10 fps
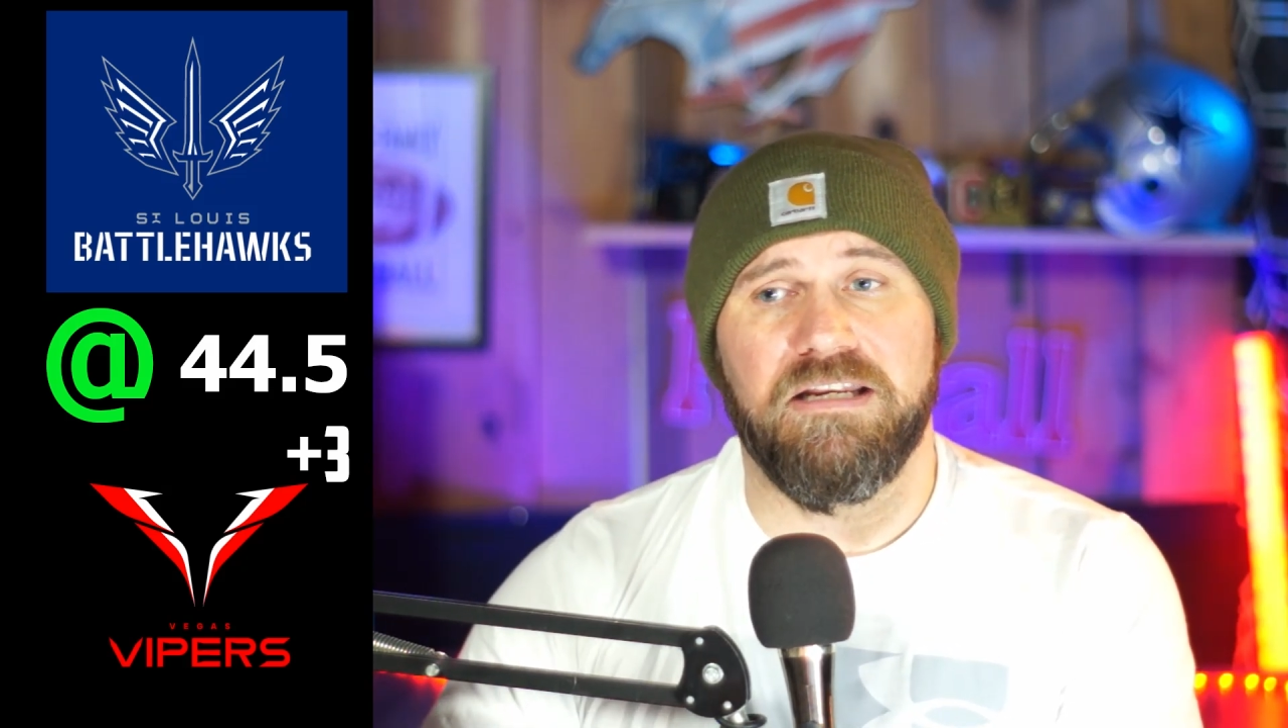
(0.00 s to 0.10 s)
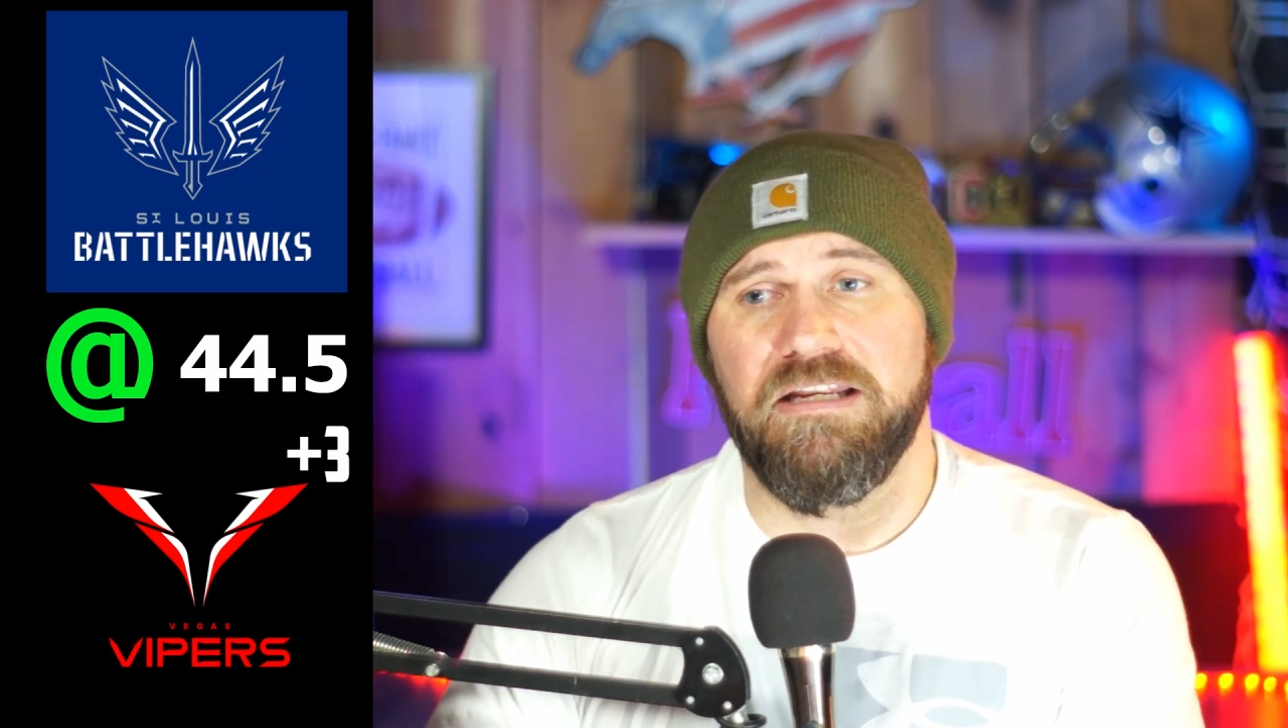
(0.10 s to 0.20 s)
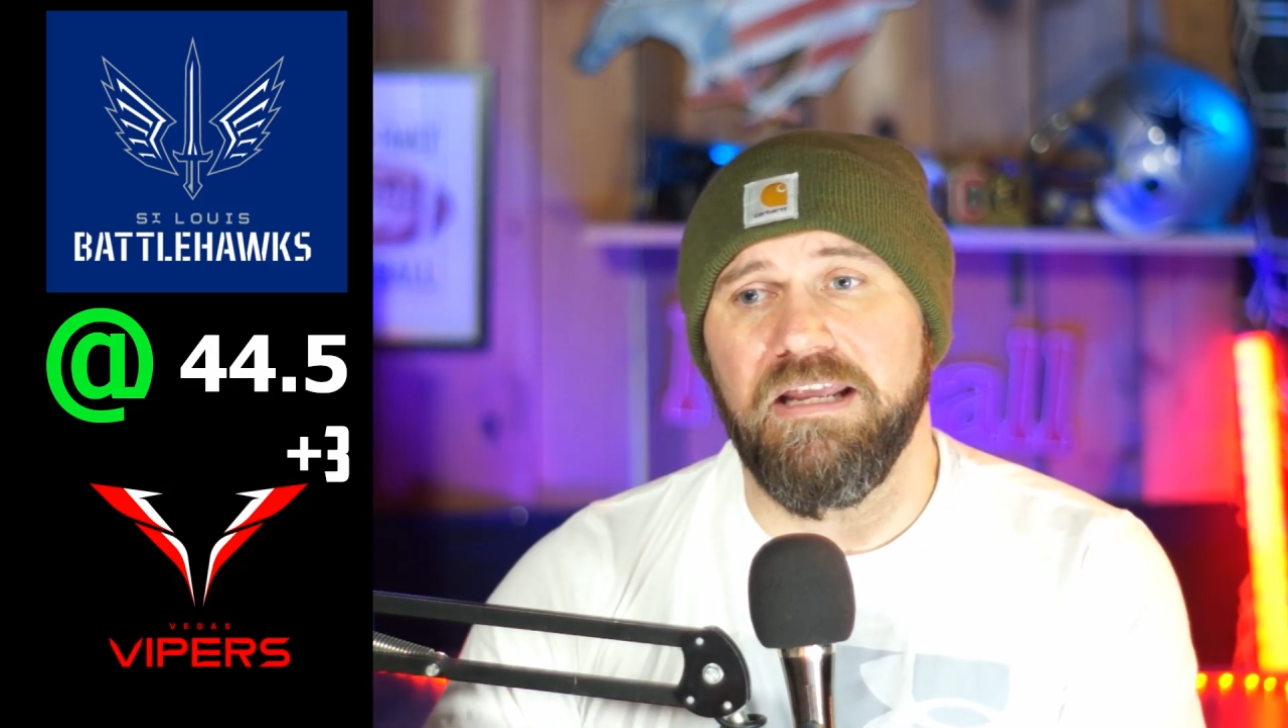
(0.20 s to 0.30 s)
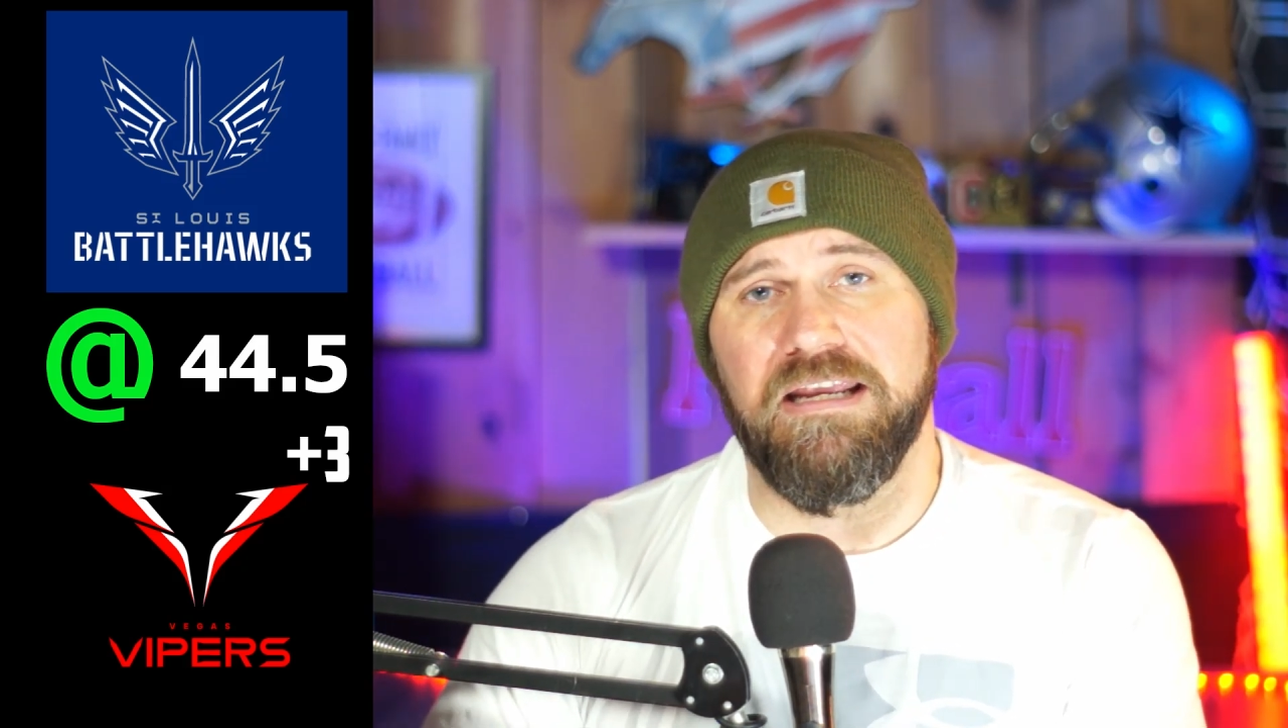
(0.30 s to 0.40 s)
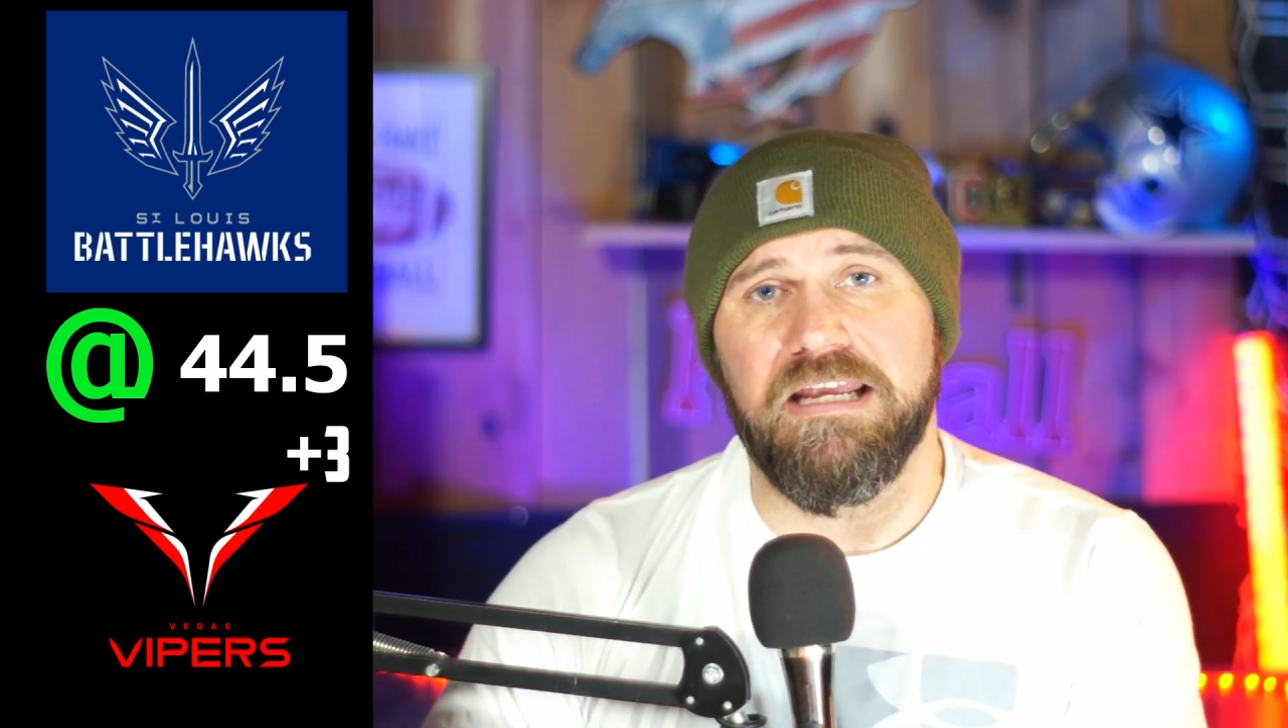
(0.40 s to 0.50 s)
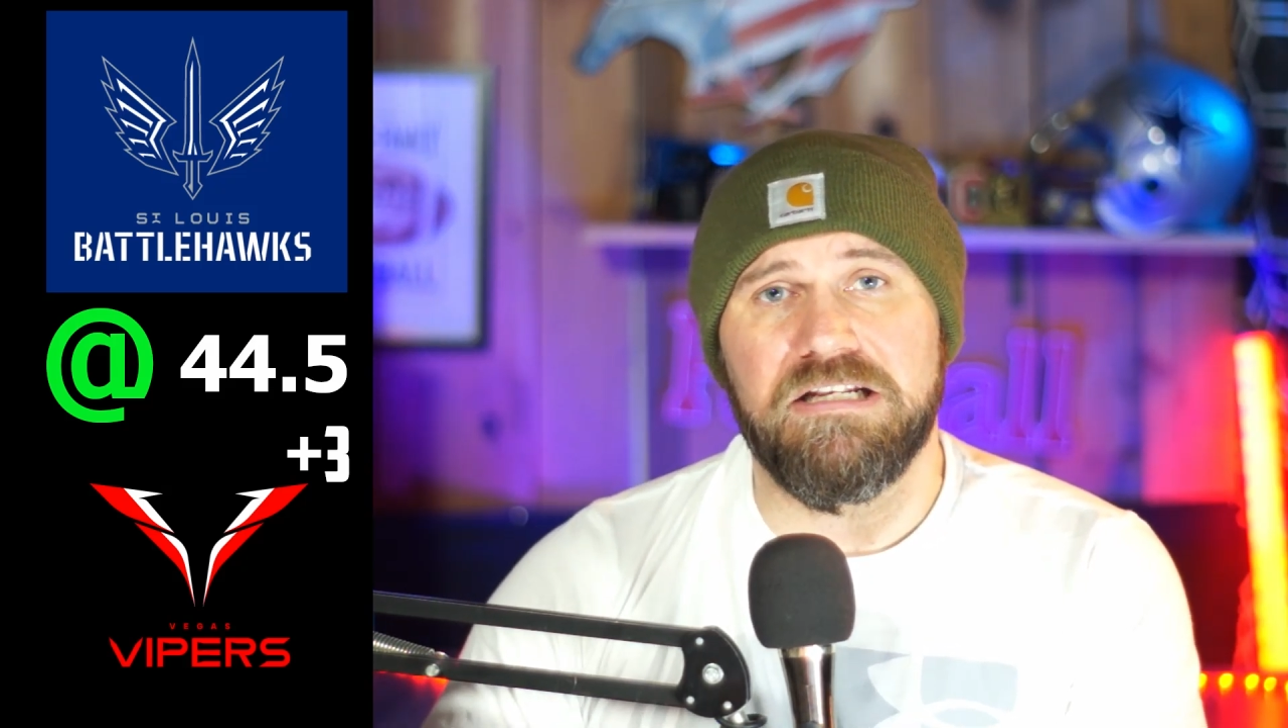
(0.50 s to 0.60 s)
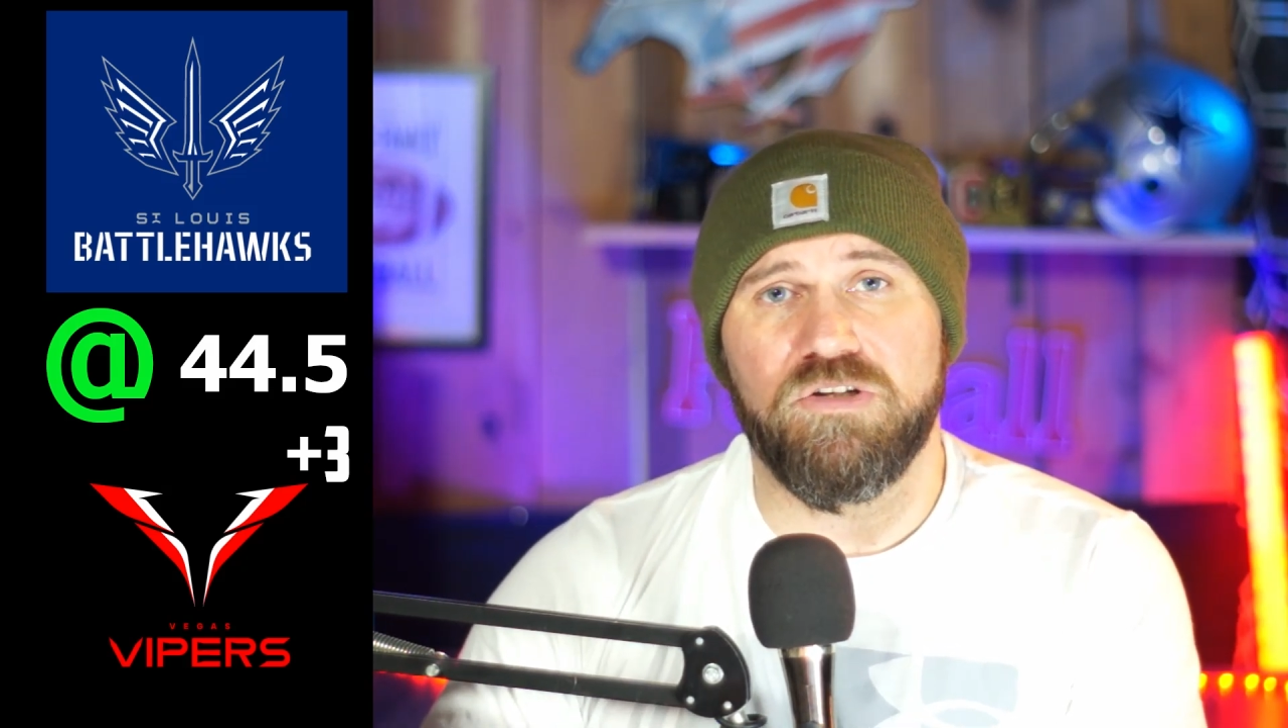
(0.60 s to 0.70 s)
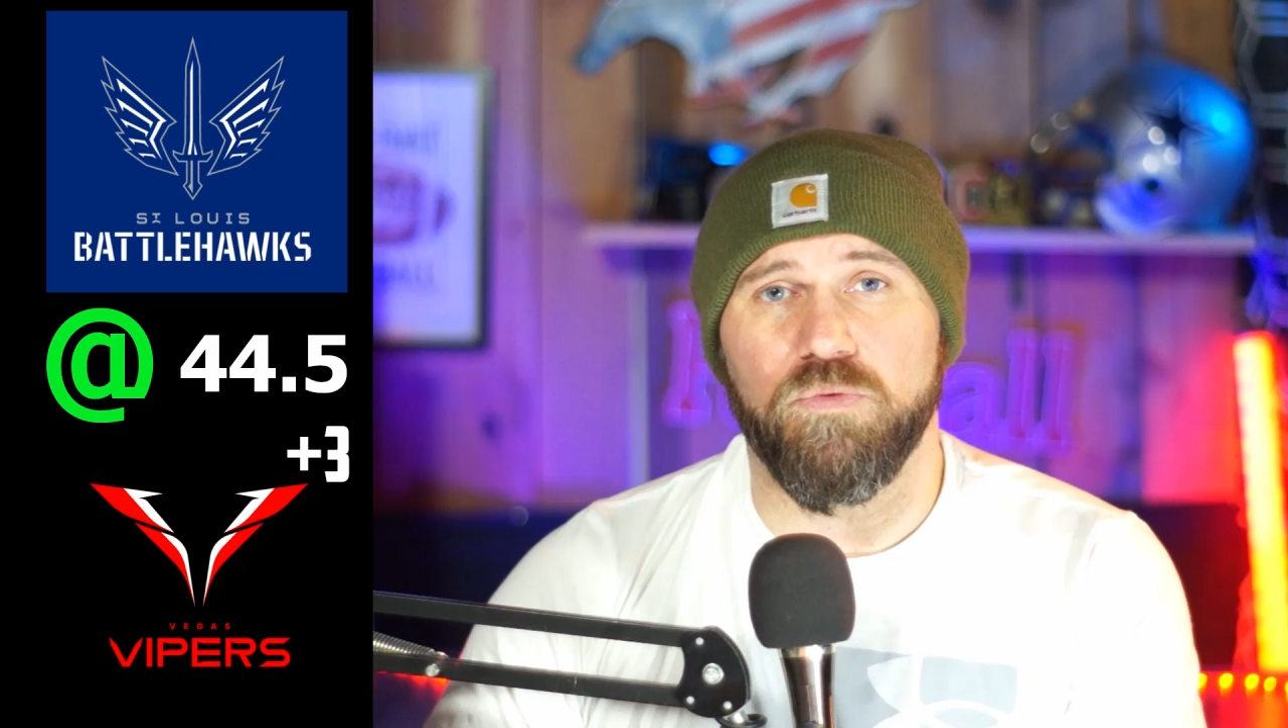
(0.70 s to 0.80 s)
get to